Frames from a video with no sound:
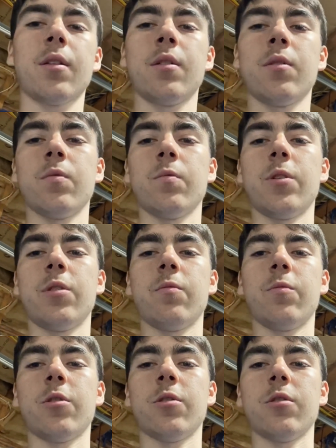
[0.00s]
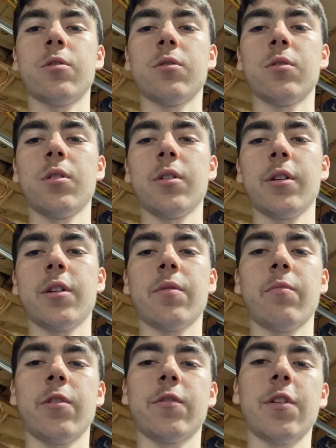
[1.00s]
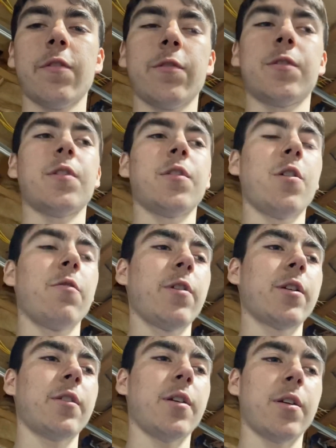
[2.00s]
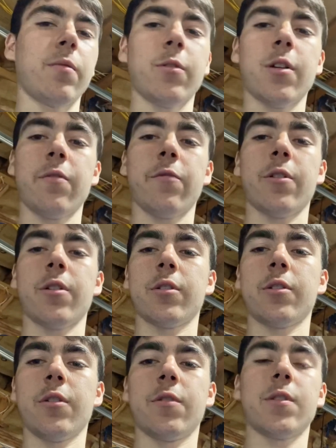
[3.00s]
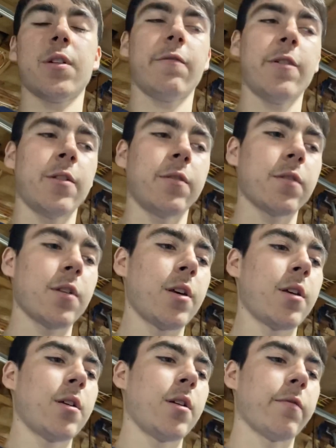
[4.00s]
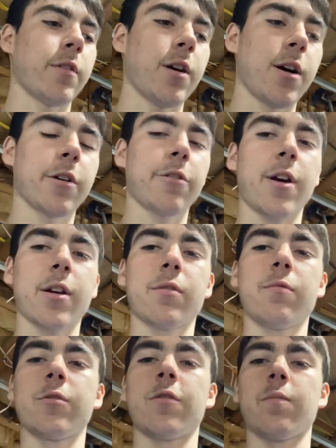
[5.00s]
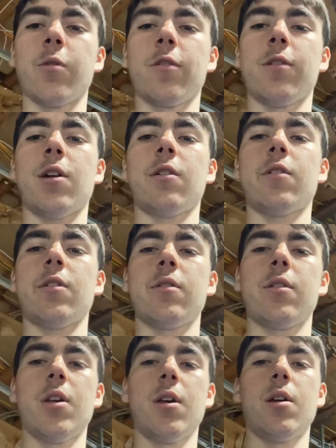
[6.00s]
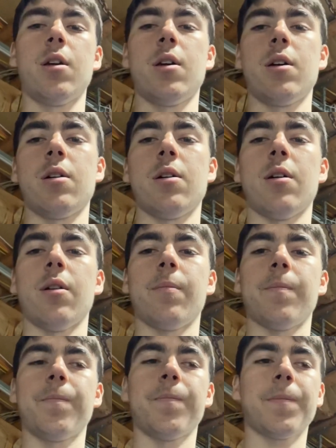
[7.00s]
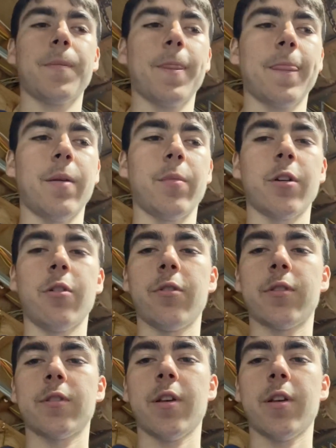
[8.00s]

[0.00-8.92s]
we will get them resurfaced and O-ringed, and we'll have a good set of heads. If they are cracked, which is more likely, I'm going to go with a set